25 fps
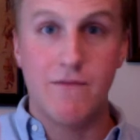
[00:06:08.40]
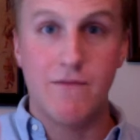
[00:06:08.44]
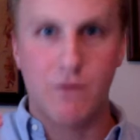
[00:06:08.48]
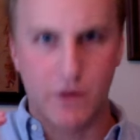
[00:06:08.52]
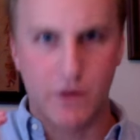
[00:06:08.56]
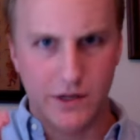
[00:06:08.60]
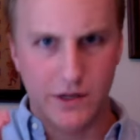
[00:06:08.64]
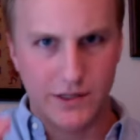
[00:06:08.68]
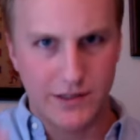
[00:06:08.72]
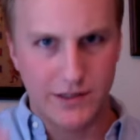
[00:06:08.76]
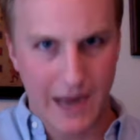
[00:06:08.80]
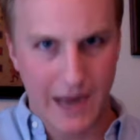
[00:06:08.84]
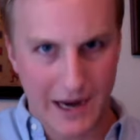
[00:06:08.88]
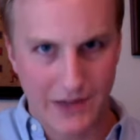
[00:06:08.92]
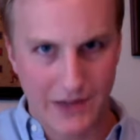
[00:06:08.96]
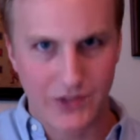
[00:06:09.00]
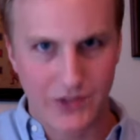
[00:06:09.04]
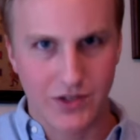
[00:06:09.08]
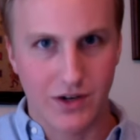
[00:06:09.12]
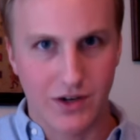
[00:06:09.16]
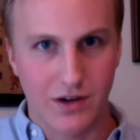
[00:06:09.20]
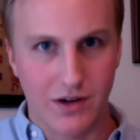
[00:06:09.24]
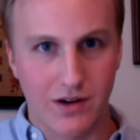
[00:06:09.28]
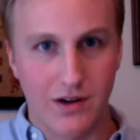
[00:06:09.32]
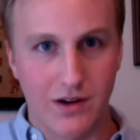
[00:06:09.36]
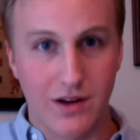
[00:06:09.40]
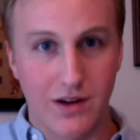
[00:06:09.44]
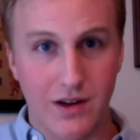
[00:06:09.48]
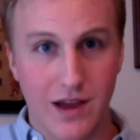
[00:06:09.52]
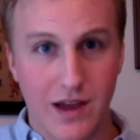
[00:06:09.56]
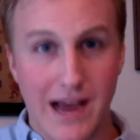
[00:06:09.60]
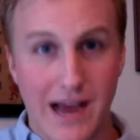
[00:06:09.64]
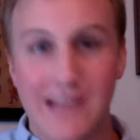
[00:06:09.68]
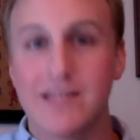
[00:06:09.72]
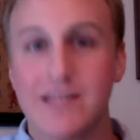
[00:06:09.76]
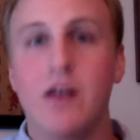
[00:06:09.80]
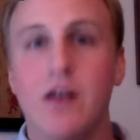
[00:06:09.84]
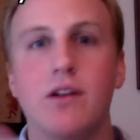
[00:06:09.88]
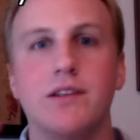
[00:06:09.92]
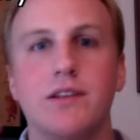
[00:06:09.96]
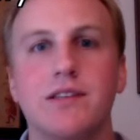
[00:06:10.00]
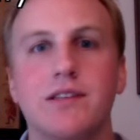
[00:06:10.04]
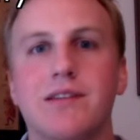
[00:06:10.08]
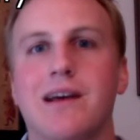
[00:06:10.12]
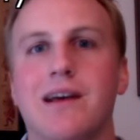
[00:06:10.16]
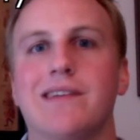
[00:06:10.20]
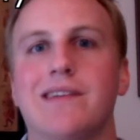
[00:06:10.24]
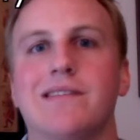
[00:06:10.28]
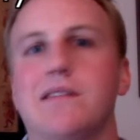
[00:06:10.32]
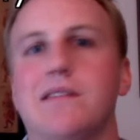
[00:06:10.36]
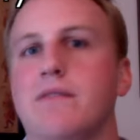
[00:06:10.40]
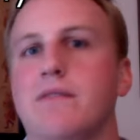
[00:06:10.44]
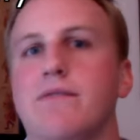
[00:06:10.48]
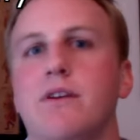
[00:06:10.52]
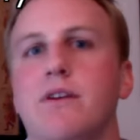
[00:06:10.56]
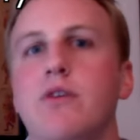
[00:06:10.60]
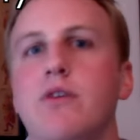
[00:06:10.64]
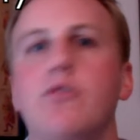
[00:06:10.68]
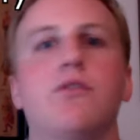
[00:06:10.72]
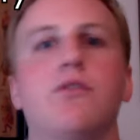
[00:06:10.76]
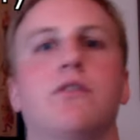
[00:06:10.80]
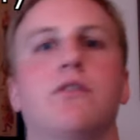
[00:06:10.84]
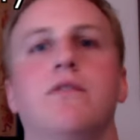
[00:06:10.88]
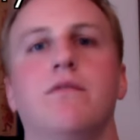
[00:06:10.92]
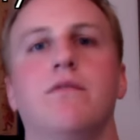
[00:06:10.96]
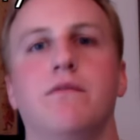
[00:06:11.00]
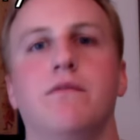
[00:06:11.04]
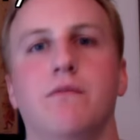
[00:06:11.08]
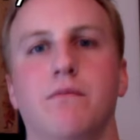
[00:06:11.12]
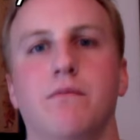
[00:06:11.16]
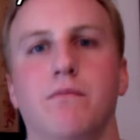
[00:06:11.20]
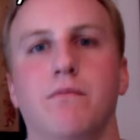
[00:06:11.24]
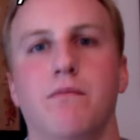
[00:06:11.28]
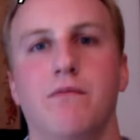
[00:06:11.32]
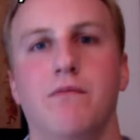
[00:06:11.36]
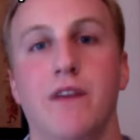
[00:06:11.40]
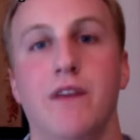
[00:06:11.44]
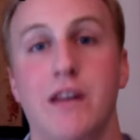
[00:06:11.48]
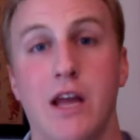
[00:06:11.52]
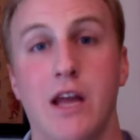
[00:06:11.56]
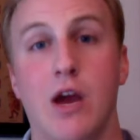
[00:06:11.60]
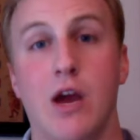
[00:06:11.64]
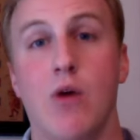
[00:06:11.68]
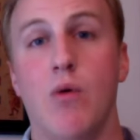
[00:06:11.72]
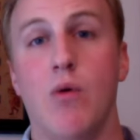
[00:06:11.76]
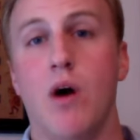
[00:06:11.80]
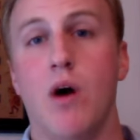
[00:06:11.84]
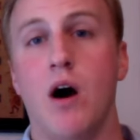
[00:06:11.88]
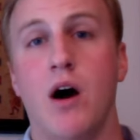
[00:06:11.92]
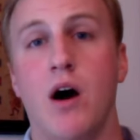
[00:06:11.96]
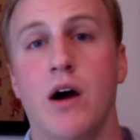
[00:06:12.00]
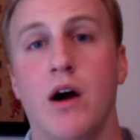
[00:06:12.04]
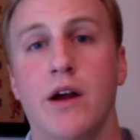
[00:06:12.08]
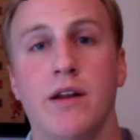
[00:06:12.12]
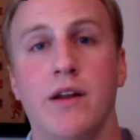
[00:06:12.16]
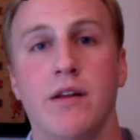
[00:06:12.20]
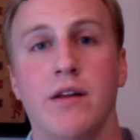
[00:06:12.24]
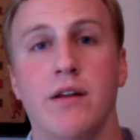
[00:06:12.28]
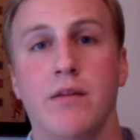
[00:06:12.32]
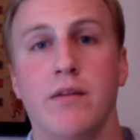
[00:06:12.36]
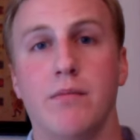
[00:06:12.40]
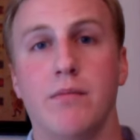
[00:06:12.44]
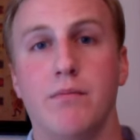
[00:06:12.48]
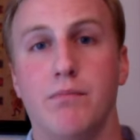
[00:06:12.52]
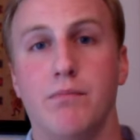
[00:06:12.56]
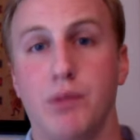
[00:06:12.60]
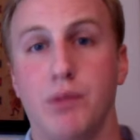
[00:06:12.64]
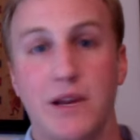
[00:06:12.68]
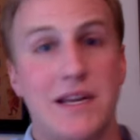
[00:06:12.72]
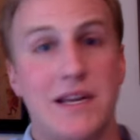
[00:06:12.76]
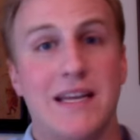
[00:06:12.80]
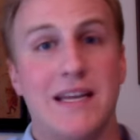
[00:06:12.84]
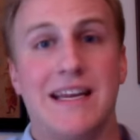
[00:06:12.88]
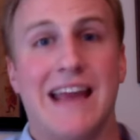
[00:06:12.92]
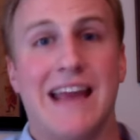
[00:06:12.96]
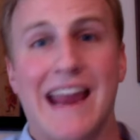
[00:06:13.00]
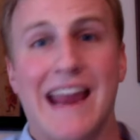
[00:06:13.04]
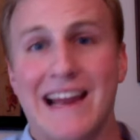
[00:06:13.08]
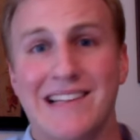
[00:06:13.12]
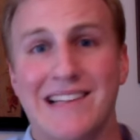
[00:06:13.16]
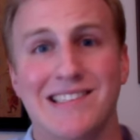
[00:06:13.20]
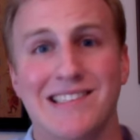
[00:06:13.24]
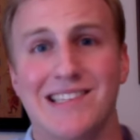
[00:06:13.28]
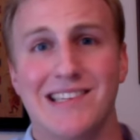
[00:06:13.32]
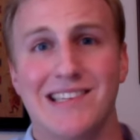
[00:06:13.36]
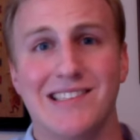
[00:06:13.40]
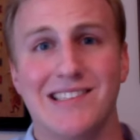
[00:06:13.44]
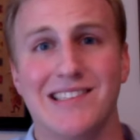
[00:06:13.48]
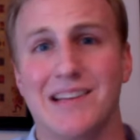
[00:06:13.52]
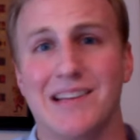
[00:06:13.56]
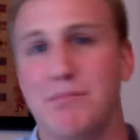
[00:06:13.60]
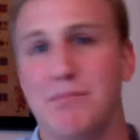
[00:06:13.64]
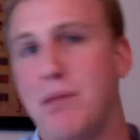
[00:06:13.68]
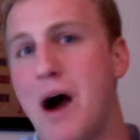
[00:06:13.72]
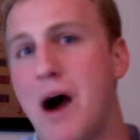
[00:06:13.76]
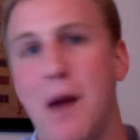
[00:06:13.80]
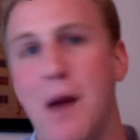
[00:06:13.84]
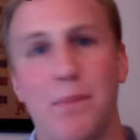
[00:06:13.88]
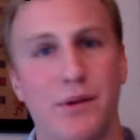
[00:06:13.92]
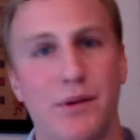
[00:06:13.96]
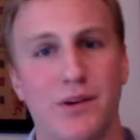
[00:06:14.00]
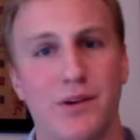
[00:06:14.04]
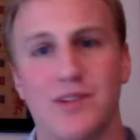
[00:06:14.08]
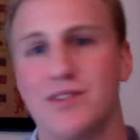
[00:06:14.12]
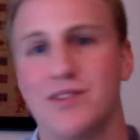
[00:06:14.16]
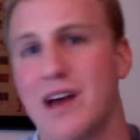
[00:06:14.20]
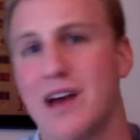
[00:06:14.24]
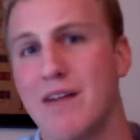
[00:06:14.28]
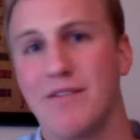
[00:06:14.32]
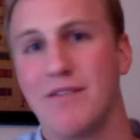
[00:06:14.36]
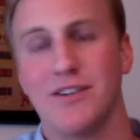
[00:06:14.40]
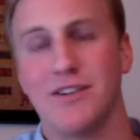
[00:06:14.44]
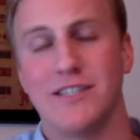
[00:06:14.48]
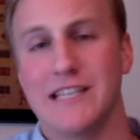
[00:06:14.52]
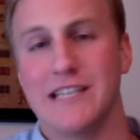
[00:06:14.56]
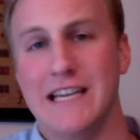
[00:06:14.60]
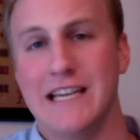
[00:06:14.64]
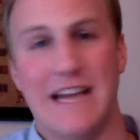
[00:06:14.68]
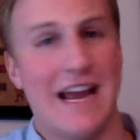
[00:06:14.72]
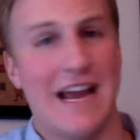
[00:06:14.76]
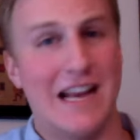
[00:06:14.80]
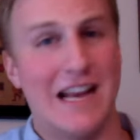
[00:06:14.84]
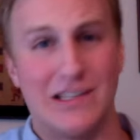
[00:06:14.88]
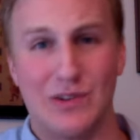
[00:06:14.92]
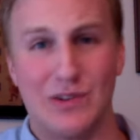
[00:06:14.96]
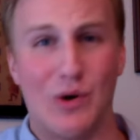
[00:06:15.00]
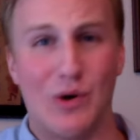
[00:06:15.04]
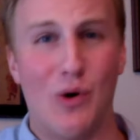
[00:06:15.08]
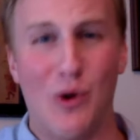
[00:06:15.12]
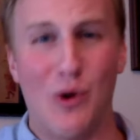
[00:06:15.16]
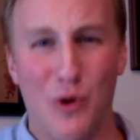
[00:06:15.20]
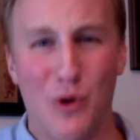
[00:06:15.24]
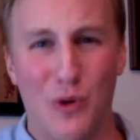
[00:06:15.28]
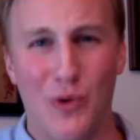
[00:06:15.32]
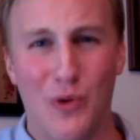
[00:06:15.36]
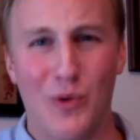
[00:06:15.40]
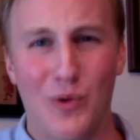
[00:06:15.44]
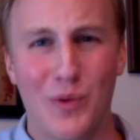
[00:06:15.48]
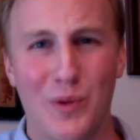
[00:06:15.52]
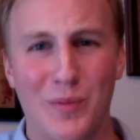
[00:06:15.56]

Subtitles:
disaster, as I'll discuss in a future video on Bleeding Kansas and popular sovereignty as a whole.